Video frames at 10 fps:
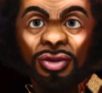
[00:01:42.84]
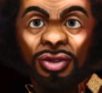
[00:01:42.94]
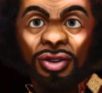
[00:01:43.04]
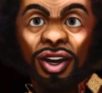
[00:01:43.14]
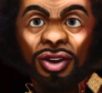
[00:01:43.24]

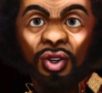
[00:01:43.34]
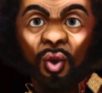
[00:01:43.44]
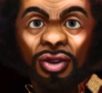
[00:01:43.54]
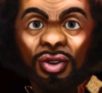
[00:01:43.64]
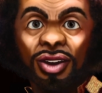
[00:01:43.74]
Main
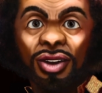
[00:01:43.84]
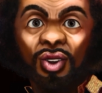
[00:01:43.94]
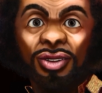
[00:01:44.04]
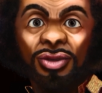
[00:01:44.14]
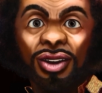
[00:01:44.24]
characters will
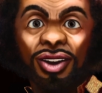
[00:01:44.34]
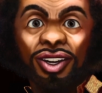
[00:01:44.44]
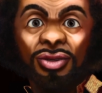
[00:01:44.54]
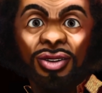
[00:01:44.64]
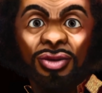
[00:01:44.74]
supply the
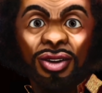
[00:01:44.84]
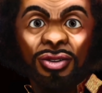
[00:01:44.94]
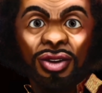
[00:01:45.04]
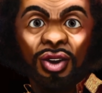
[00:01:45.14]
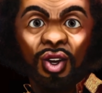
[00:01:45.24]
focal point
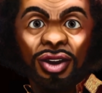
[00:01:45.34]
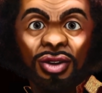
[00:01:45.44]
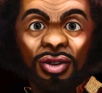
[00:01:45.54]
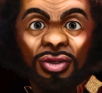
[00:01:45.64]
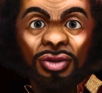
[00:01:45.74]
of the
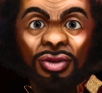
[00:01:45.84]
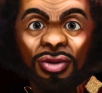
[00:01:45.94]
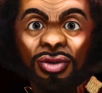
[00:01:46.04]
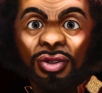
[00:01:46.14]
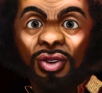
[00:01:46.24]
story.
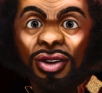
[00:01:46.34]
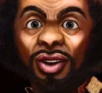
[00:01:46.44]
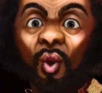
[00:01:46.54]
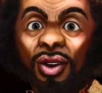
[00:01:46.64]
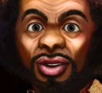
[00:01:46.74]

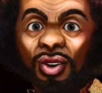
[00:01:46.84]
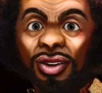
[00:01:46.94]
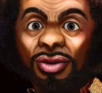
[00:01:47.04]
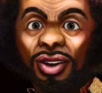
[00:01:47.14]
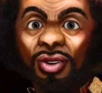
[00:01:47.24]
Supporting
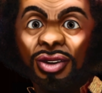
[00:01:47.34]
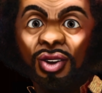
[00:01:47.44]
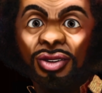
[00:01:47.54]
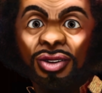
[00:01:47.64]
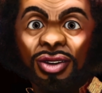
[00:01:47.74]
characters will
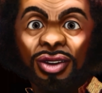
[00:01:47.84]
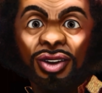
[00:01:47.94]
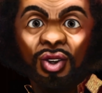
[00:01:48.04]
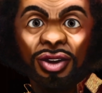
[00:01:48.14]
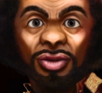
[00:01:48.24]
supply
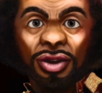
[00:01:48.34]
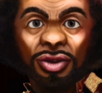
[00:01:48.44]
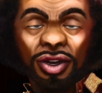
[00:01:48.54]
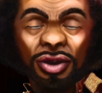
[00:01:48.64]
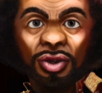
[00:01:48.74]
additional
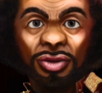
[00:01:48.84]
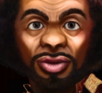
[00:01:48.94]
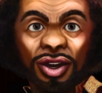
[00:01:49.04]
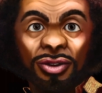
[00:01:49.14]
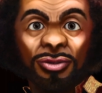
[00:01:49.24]
details,
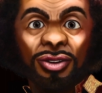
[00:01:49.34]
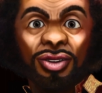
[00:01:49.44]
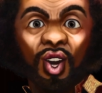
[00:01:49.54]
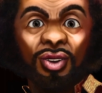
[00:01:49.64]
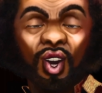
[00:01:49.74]

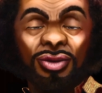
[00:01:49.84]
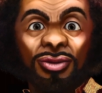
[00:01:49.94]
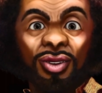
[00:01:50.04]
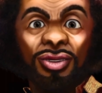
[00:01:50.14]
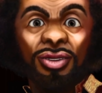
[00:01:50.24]
explanations,
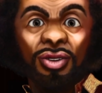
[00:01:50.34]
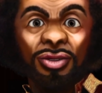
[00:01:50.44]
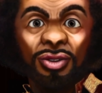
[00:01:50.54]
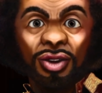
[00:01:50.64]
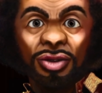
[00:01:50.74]
or
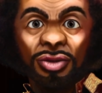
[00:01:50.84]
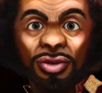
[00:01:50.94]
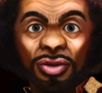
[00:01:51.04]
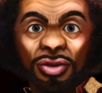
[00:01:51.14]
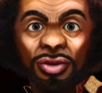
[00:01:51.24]
actions.
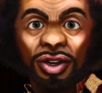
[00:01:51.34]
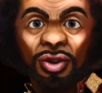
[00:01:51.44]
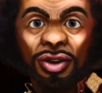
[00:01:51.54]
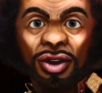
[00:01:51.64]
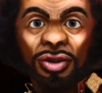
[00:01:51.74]

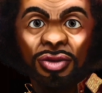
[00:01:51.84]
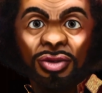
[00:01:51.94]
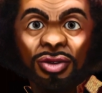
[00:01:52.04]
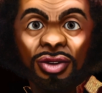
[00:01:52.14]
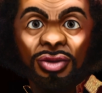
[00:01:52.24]
Together,
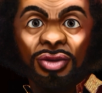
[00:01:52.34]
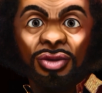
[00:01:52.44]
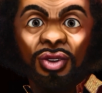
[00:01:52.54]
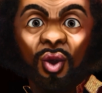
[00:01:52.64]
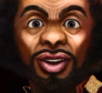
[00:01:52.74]

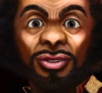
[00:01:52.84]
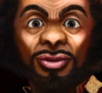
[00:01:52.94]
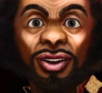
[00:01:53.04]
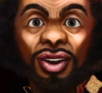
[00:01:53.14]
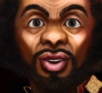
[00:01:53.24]
character
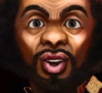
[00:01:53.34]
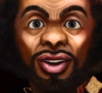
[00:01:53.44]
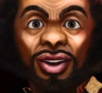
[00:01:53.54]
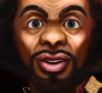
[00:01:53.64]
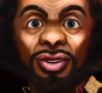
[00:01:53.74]
interactions
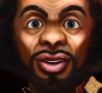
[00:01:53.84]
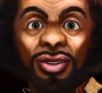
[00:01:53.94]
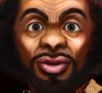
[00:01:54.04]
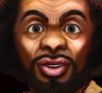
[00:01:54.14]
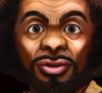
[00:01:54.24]
provide the
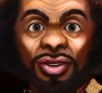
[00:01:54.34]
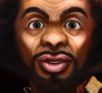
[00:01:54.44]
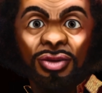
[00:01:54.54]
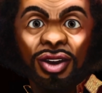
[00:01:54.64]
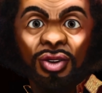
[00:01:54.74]
majority of
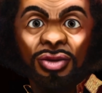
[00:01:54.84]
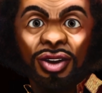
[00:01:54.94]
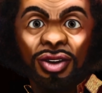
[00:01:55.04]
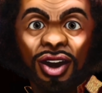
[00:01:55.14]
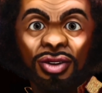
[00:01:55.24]
the
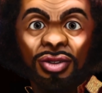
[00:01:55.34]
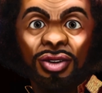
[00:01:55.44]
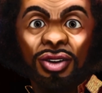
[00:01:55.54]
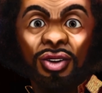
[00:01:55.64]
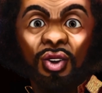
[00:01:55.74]
entertainment
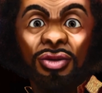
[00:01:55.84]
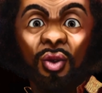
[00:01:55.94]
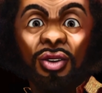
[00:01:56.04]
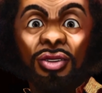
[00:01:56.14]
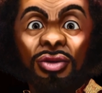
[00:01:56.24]
in the
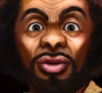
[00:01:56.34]
story.